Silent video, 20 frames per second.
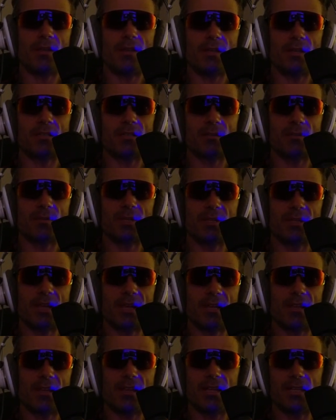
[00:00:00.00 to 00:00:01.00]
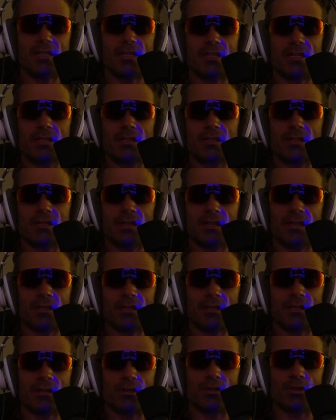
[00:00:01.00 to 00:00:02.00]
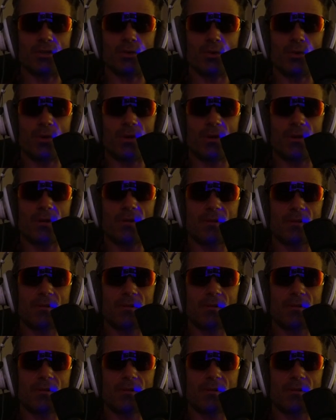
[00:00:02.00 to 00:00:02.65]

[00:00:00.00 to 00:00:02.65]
something like this is a good tool.